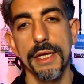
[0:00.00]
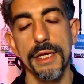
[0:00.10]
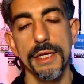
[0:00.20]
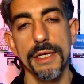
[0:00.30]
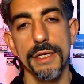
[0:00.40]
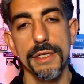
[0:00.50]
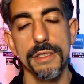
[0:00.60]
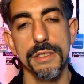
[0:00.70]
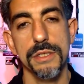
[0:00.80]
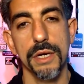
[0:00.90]

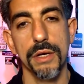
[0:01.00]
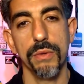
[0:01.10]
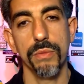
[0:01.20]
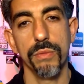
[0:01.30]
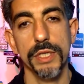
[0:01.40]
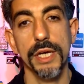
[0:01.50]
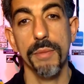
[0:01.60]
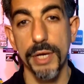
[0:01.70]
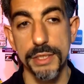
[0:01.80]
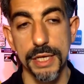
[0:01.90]
is what kind of
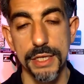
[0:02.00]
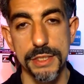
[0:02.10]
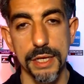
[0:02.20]
pen test.